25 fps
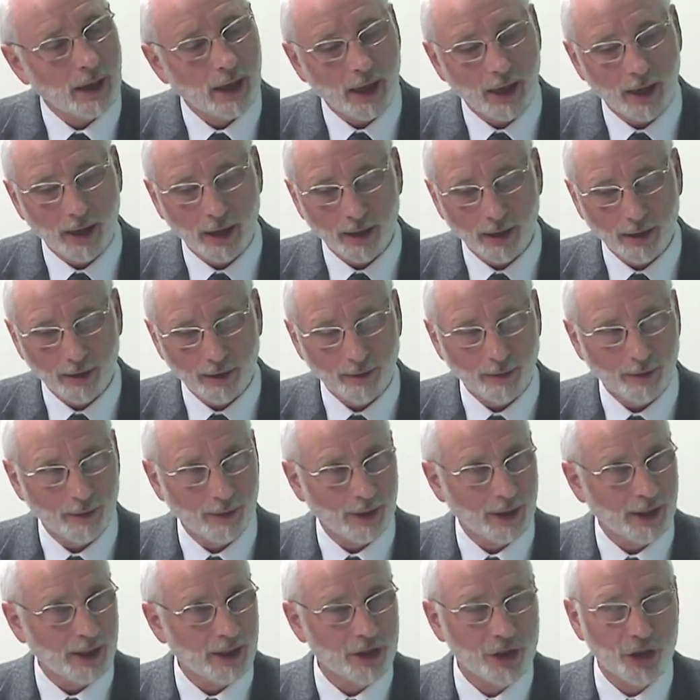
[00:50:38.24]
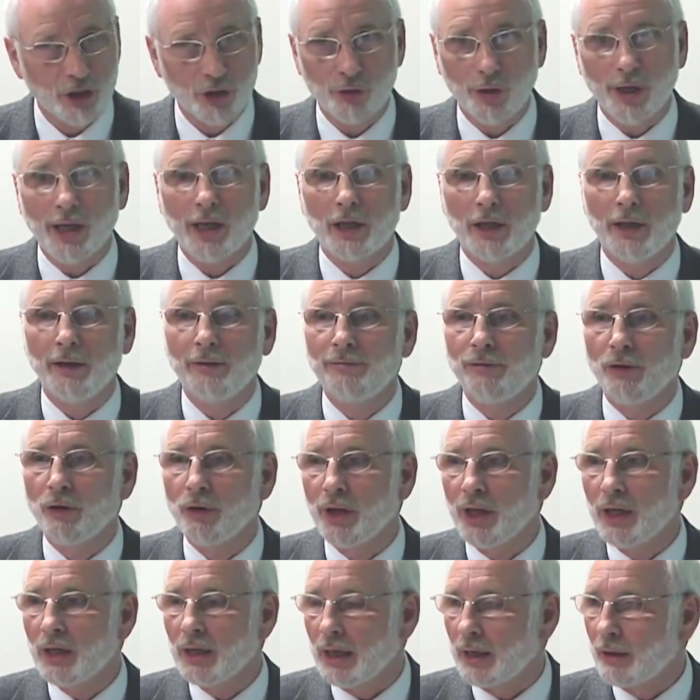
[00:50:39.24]
are the strictly
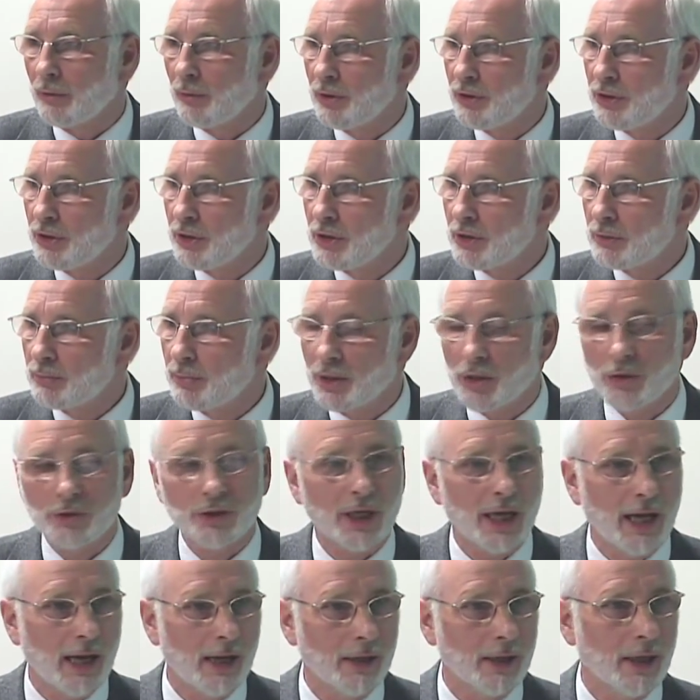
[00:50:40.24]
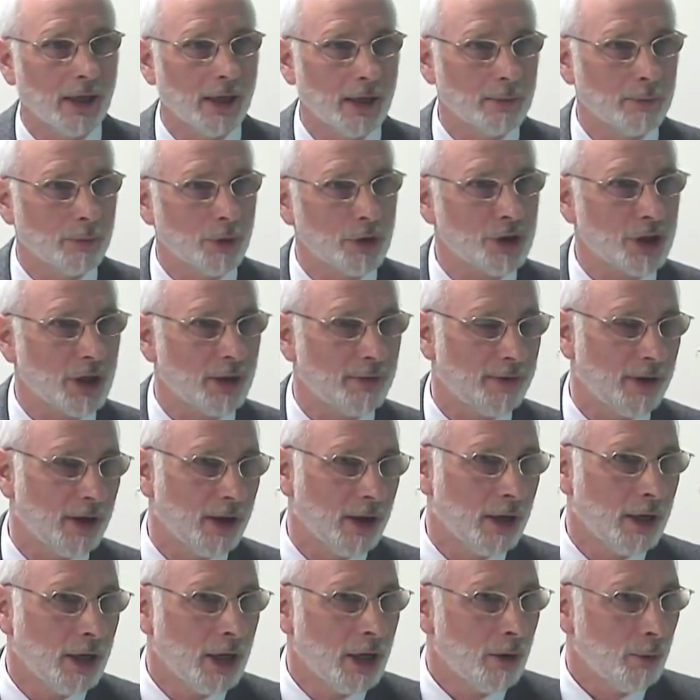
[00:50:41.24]
foreign languages, because Anna and Mustafa
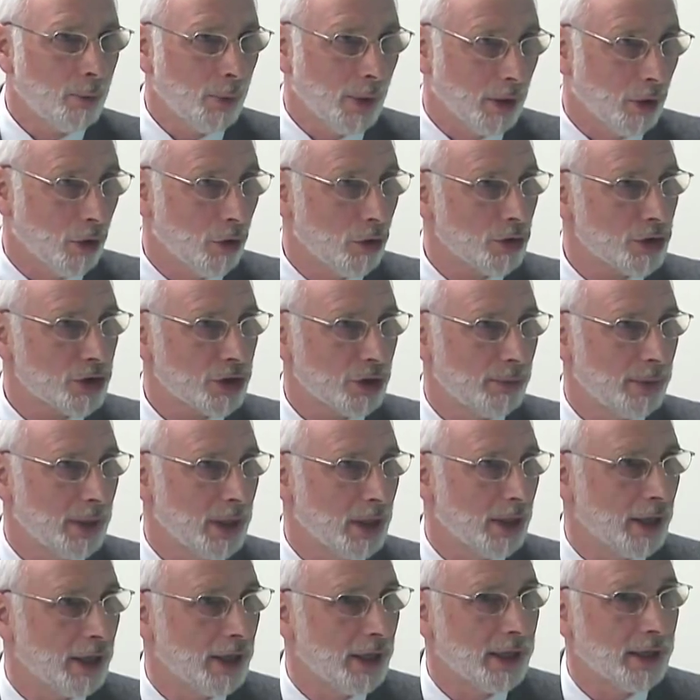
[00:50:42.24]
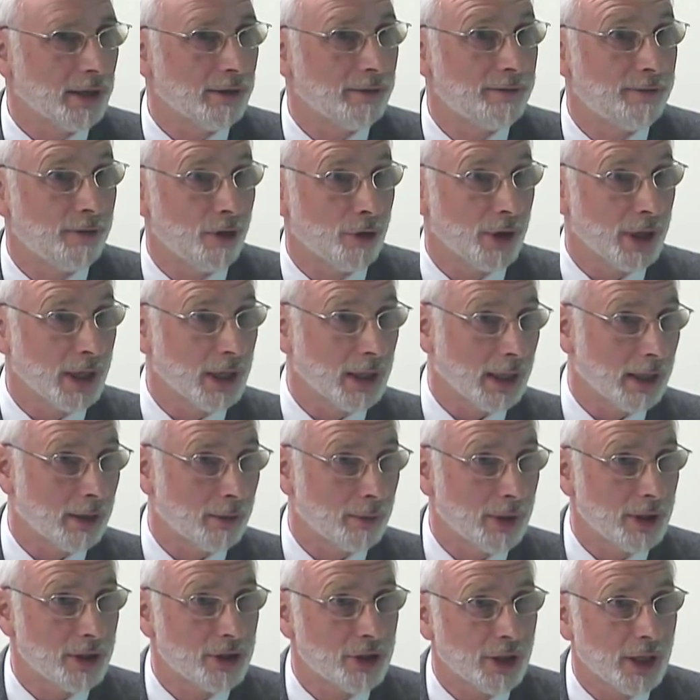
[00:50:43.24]
will also be learning a foreign
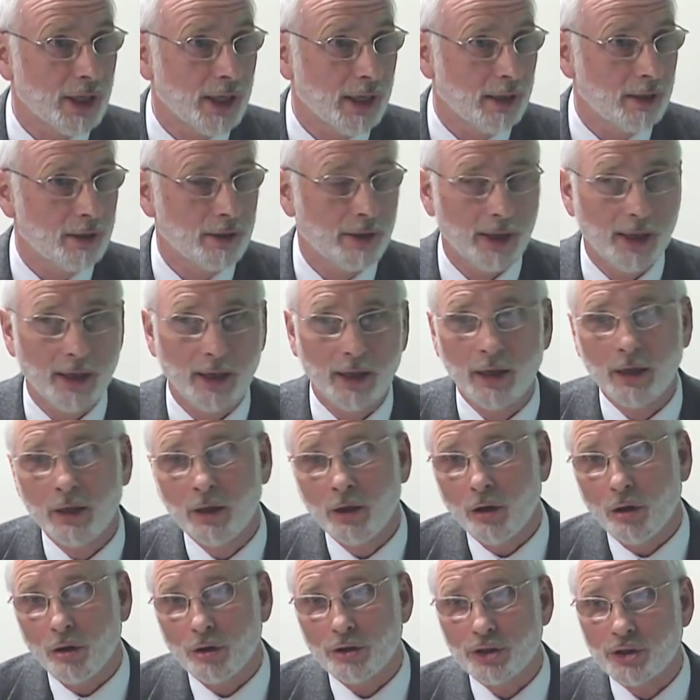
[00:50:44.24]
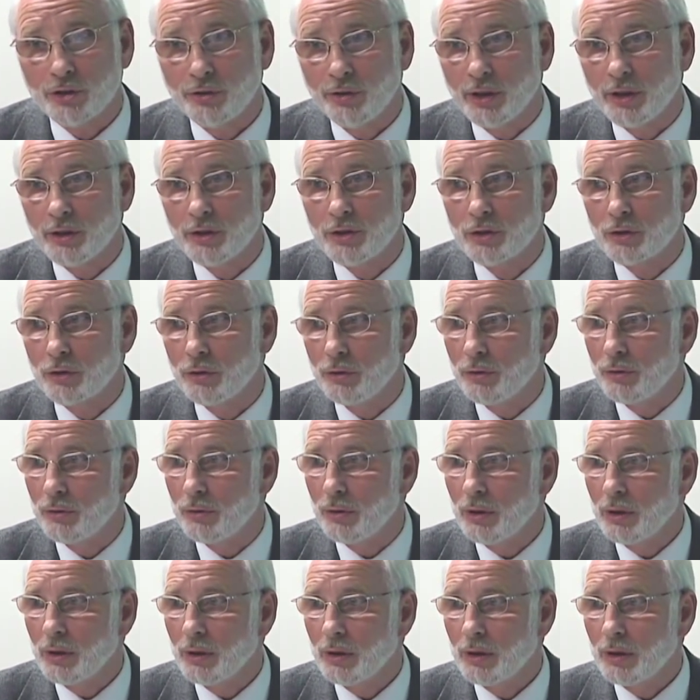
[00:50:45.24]
language in their Austrian school.